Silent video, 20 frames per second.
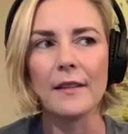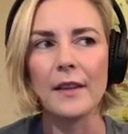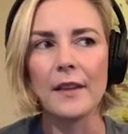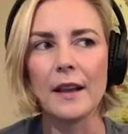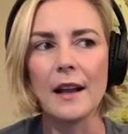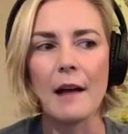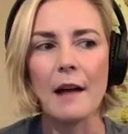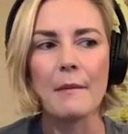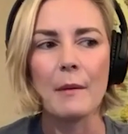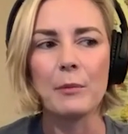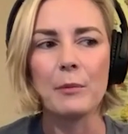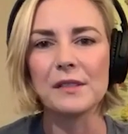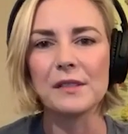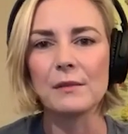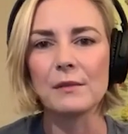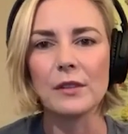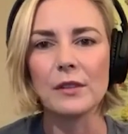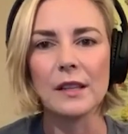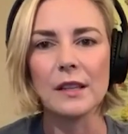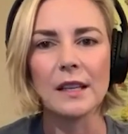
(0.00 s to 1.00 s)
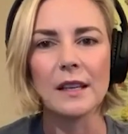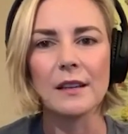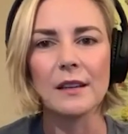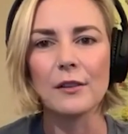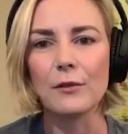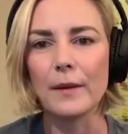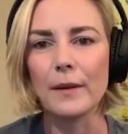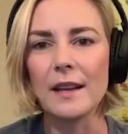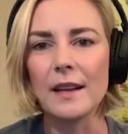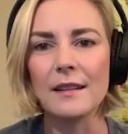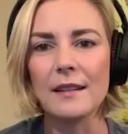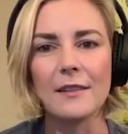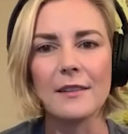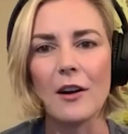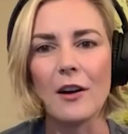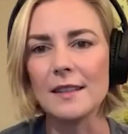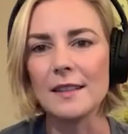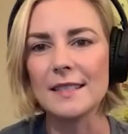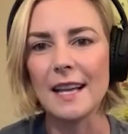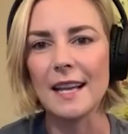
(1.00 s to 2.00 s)
They come up with some really great
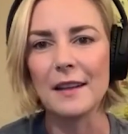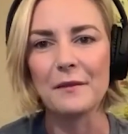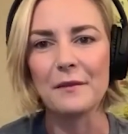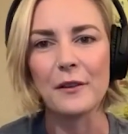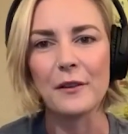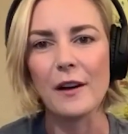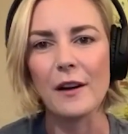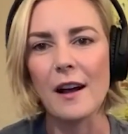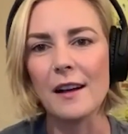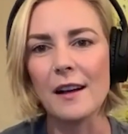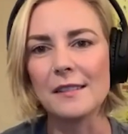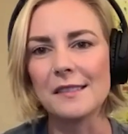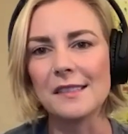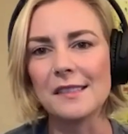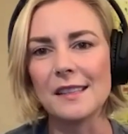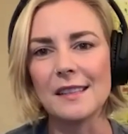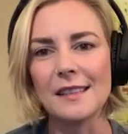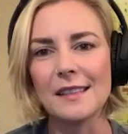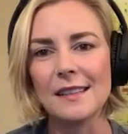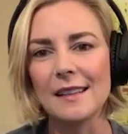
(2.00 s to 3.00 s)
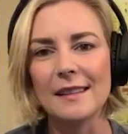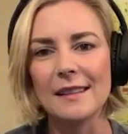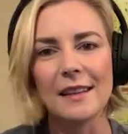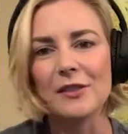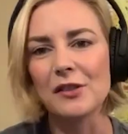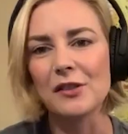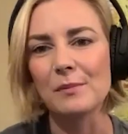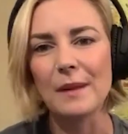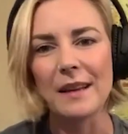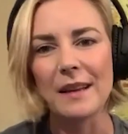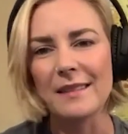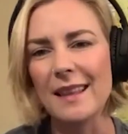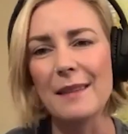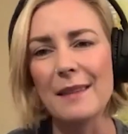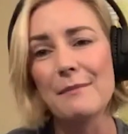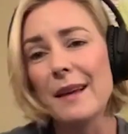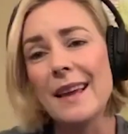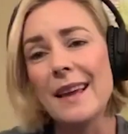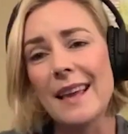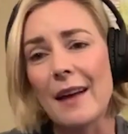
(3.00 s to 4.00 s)
content for us, and they
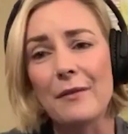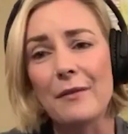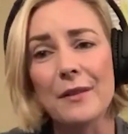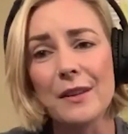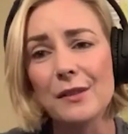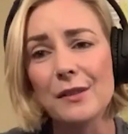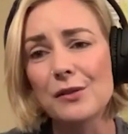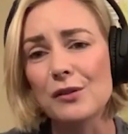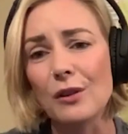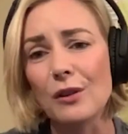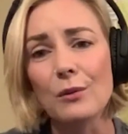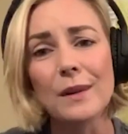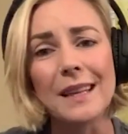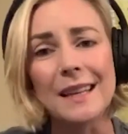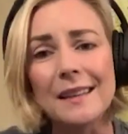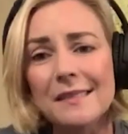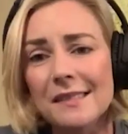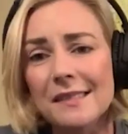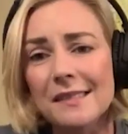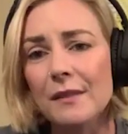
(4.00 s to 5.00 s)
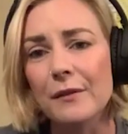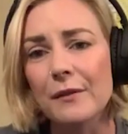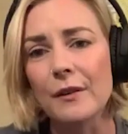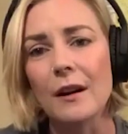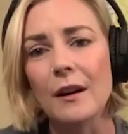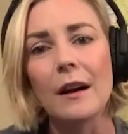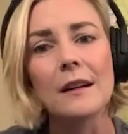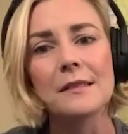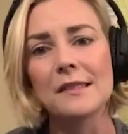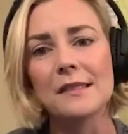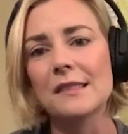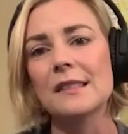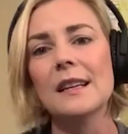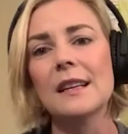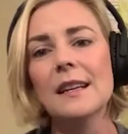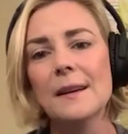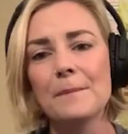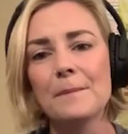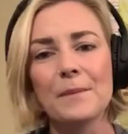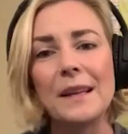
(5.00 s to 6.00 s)
make everything so easy for us.
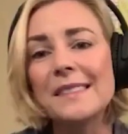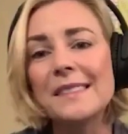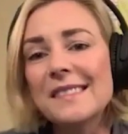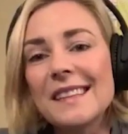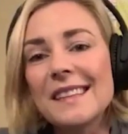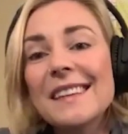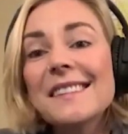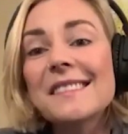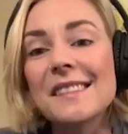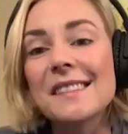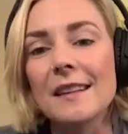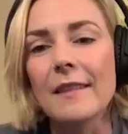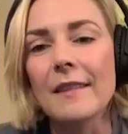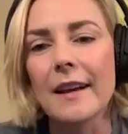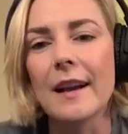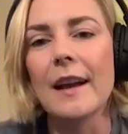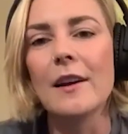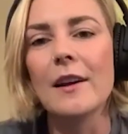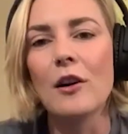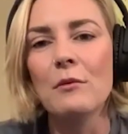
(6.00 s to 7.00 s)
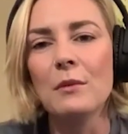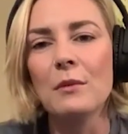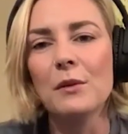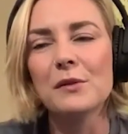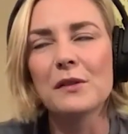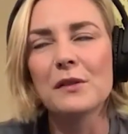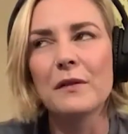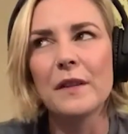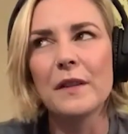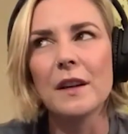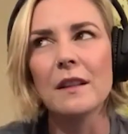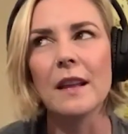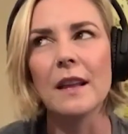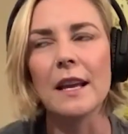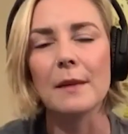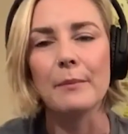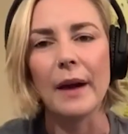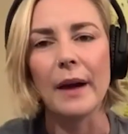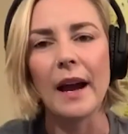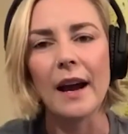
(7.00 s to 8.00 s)
It's easy. Like I almost feel
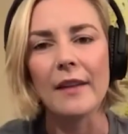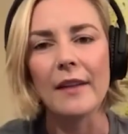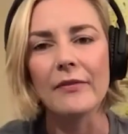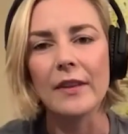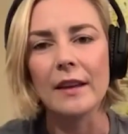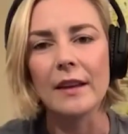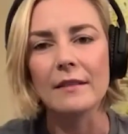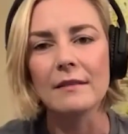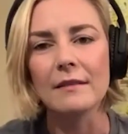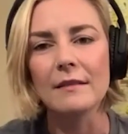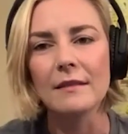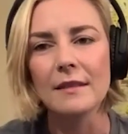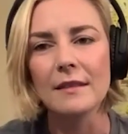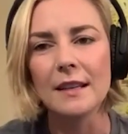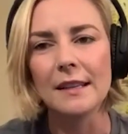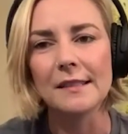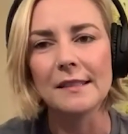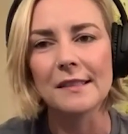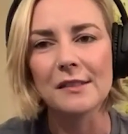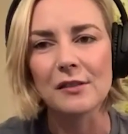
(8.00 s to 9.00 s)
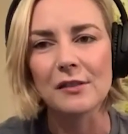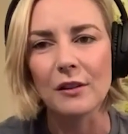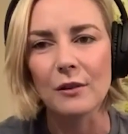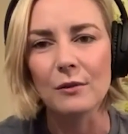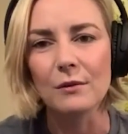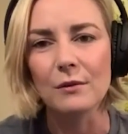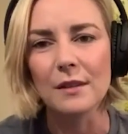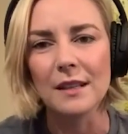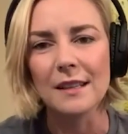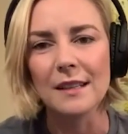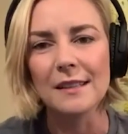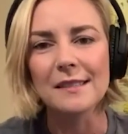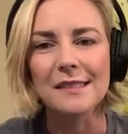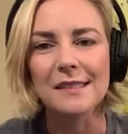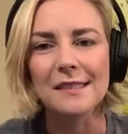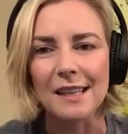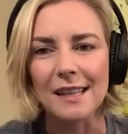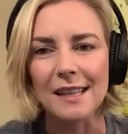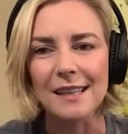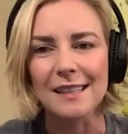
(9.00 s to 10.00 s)
like bad that it's so
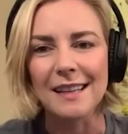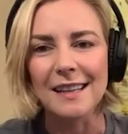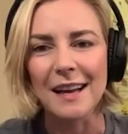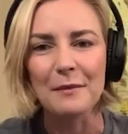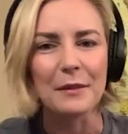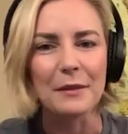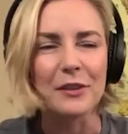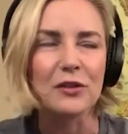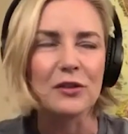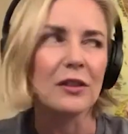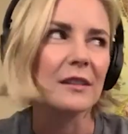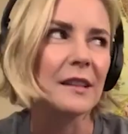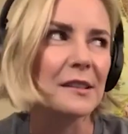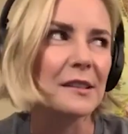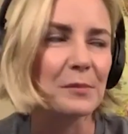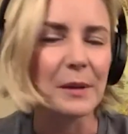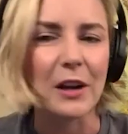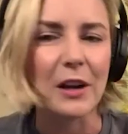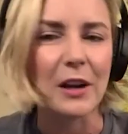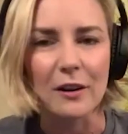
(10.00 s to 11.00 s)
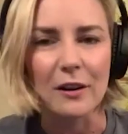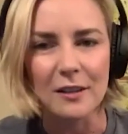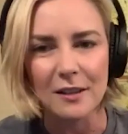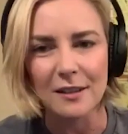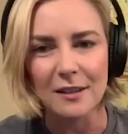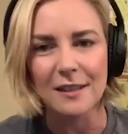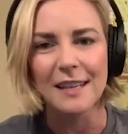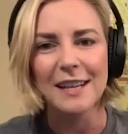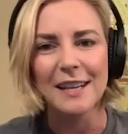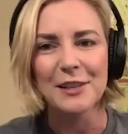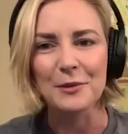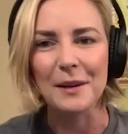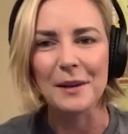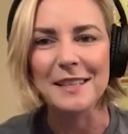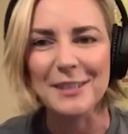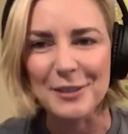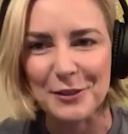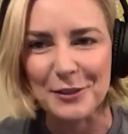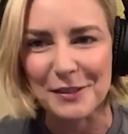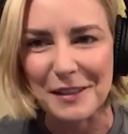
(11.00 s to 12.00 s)
easy. I'm like, should this be harder for me
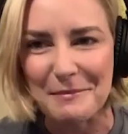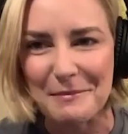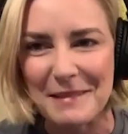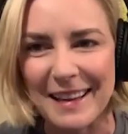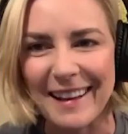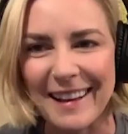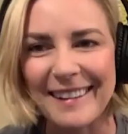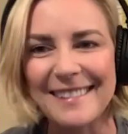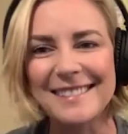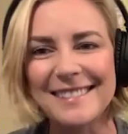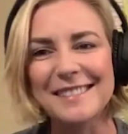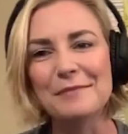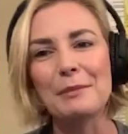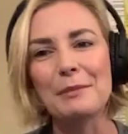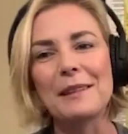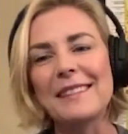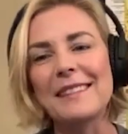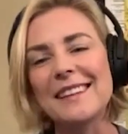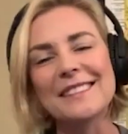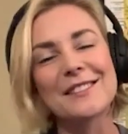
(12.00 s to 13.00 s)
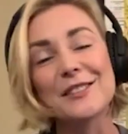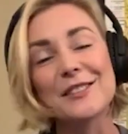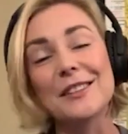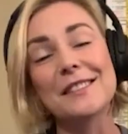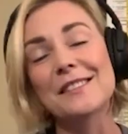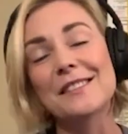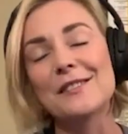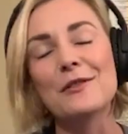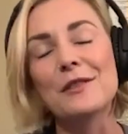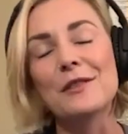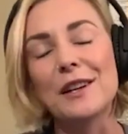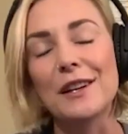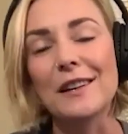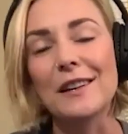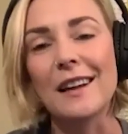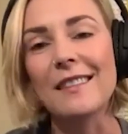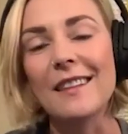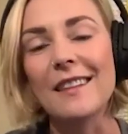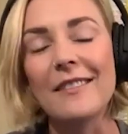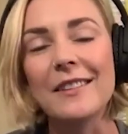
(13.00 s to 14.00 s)
to do something else? But it's so good.
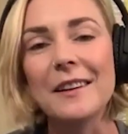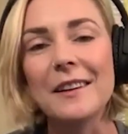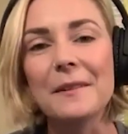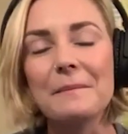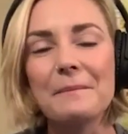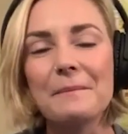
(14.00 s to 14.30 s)
I love it.